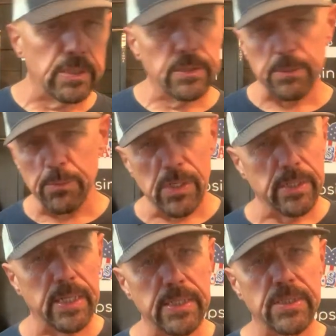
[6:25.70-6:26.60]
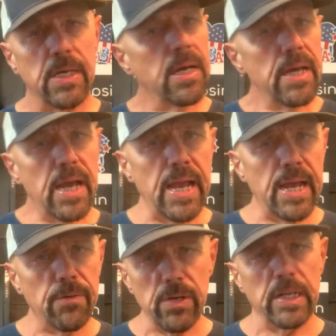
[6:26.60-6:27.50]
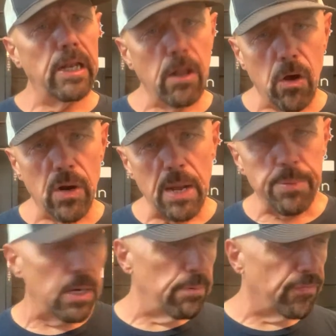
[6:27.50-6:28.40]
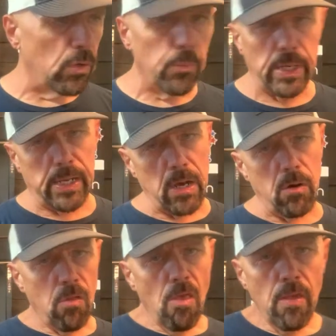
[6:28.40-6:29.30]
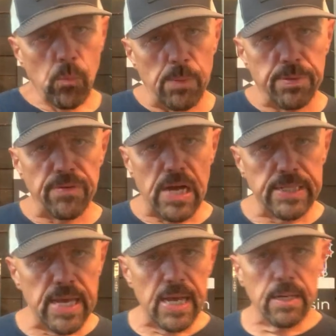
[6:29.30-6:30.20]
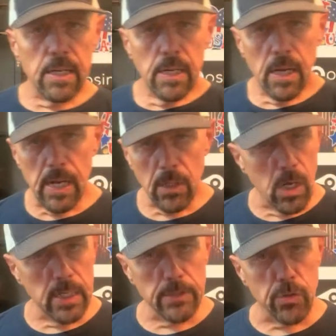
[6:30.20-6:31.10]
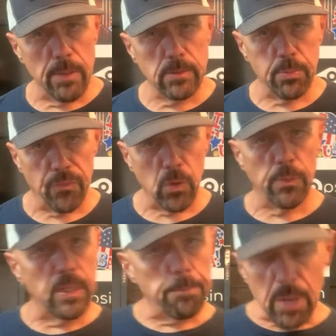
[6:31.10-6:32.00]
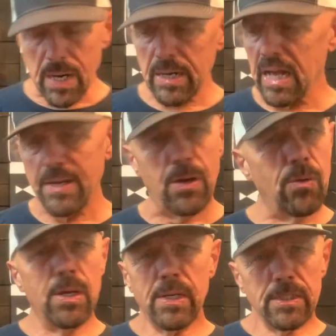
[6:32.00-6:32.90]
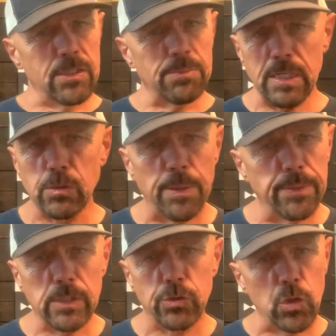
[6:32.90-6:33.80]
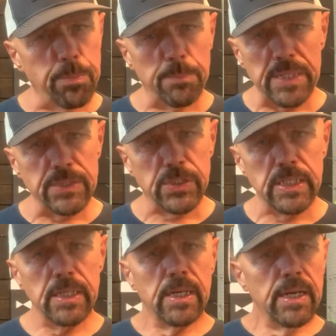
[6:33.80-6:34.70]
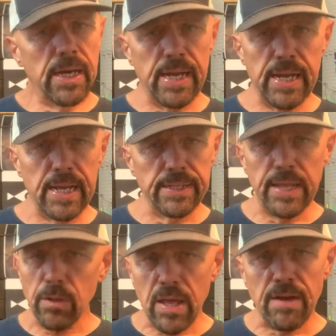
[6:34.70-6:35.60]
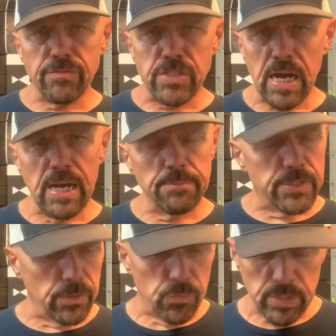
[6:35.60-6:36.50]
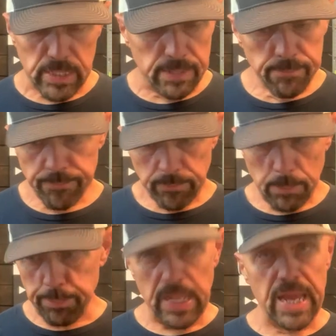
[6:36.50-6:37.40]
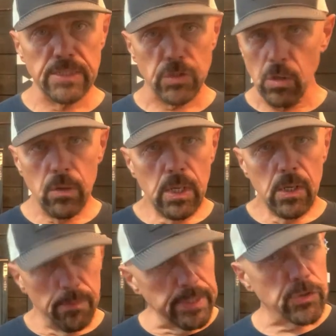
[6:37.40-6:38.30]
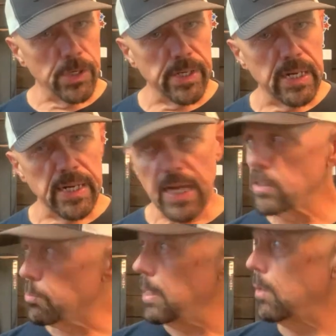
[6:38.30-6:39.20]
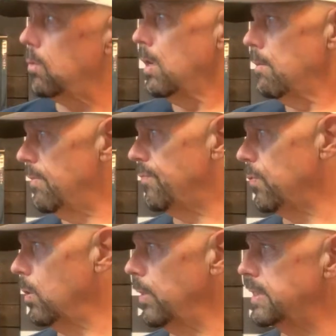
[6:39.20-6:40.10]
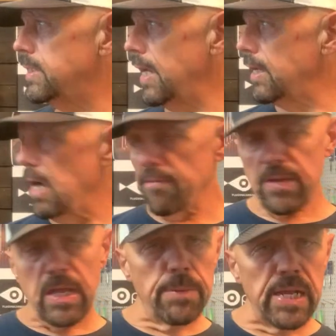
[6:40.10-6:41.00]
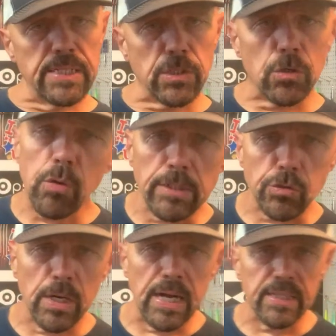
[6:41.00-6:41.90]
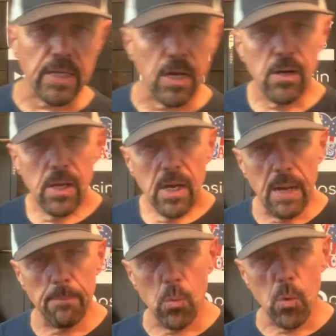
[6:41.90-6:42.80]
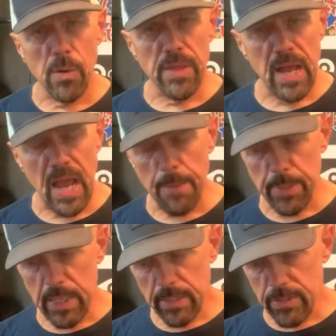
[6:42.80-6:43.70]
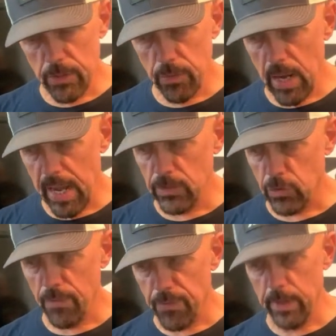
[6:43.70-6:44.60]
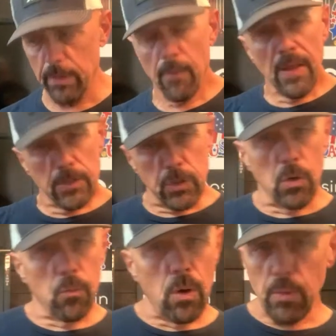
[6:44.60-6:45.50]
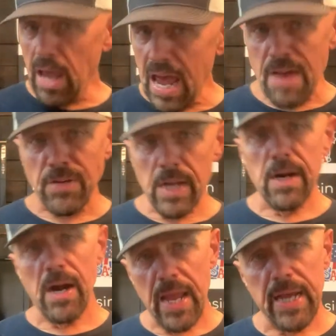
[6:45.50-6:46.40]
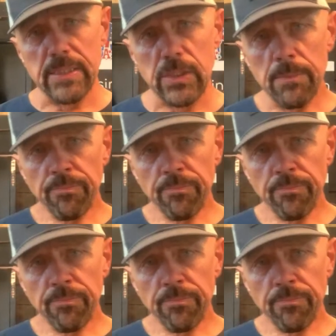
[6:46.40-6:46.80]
and some cookies and really load up here before we go. We provide that on all our trips before we depart. I know sometimes people are super busy and they don't have time to really plan, so we'll make sure you get a nice meal before we take off. Anybody has a question out there, I'm more than happy to answer it for you. So what we have on our hands,